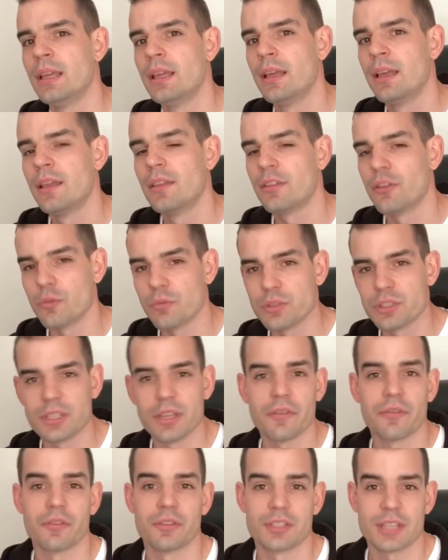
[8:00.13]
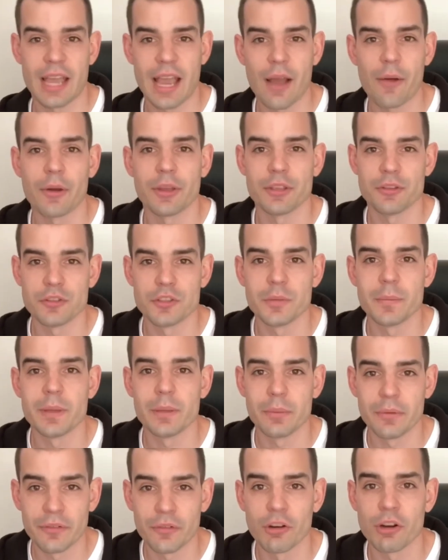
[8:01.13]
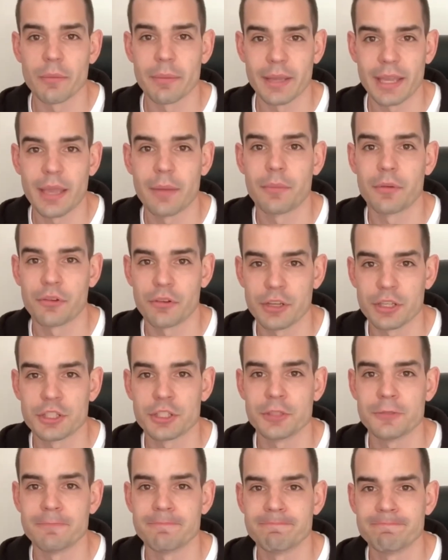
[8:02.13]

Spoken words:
that was different to how I used to be before I became a Christian.